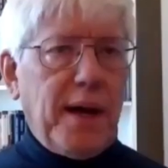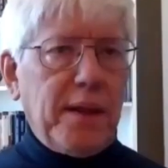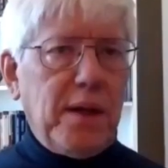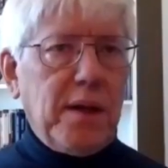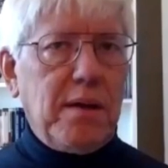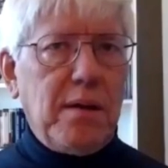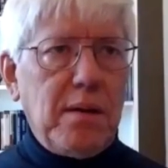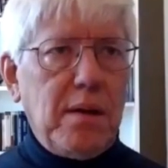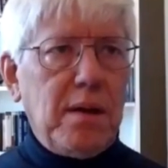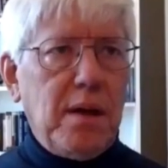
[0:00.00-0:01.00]
and I think
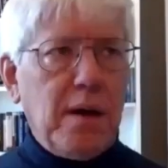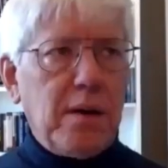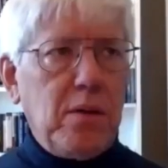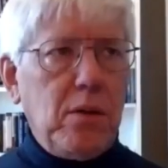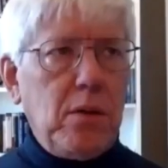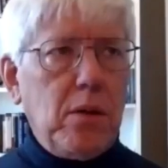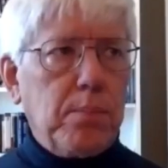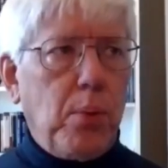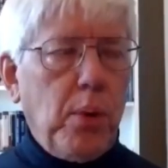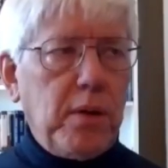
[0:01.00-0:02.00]
your
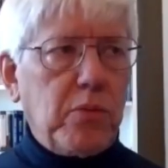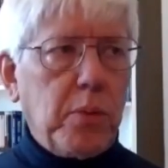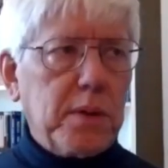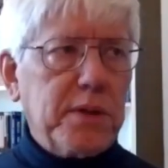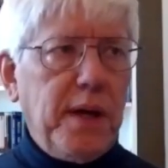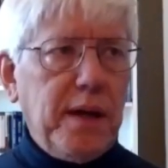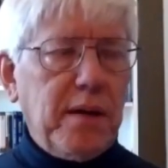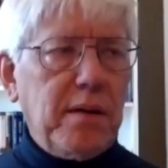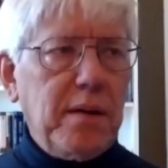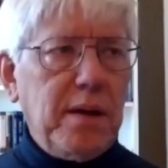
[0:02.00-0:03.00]
point is well
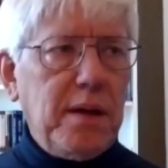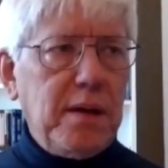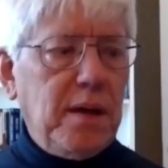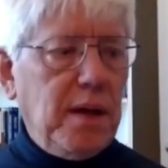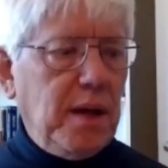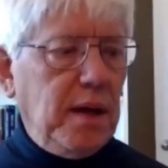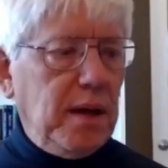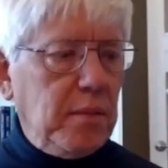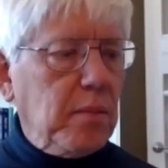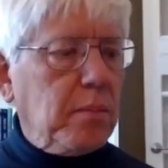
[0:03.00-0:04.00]
taken.
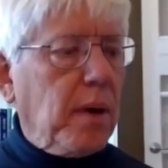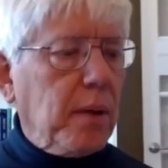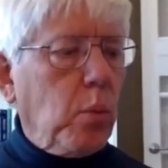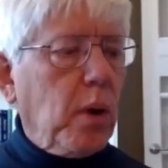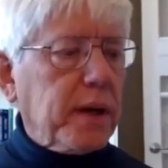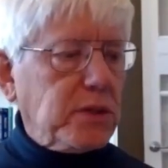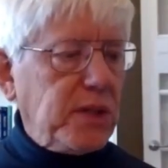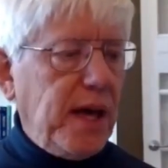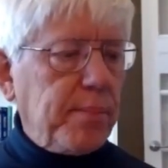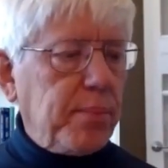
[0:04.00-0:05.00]
In my one
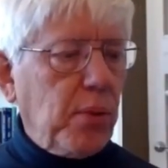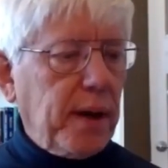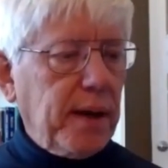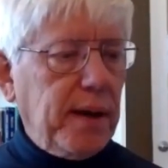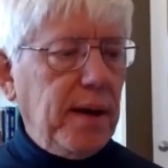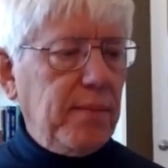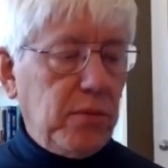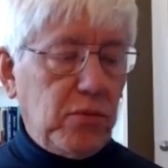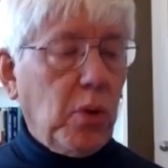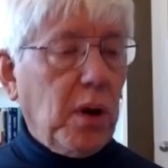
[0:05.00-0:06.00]
example that I gave
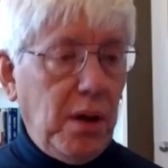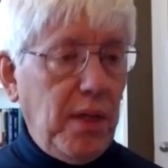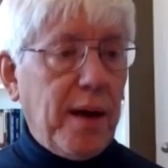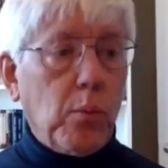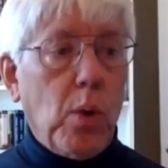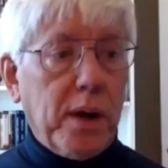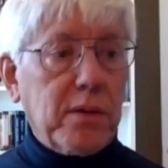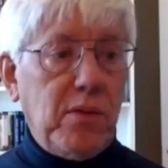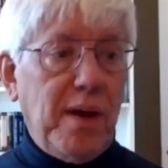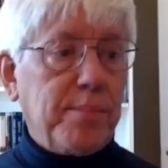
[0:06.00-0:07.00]
is strictly that one
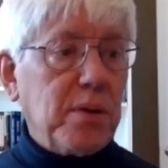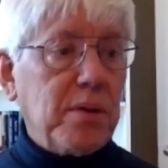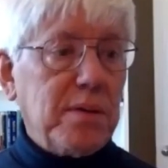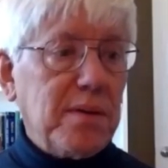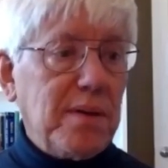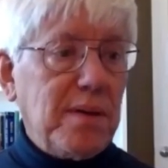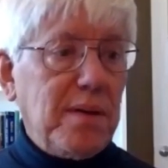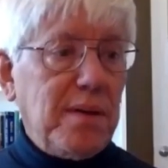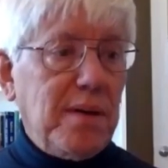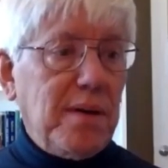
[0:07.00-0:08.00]
example
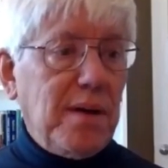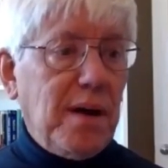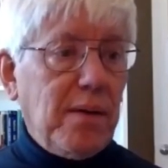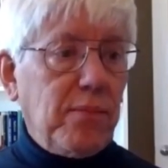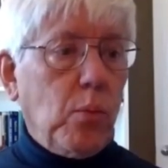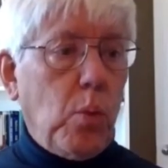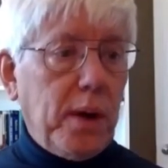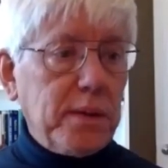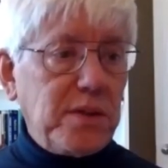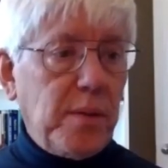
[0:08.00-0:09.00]
of
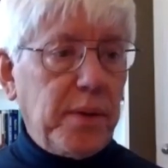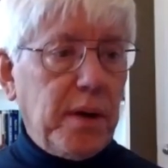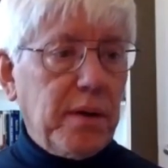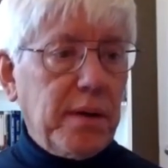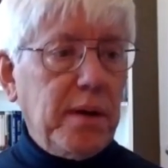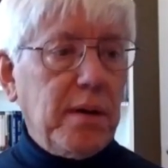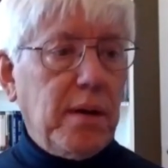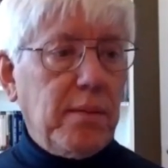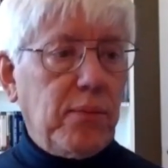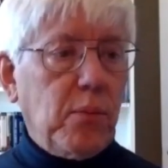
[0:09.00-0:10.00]
one seminary
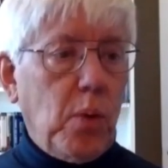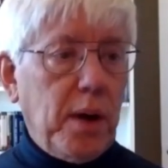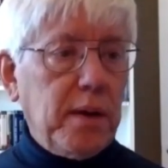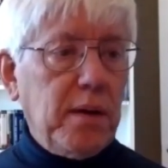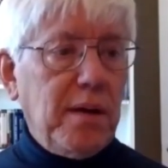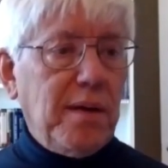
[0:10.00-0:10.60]
of one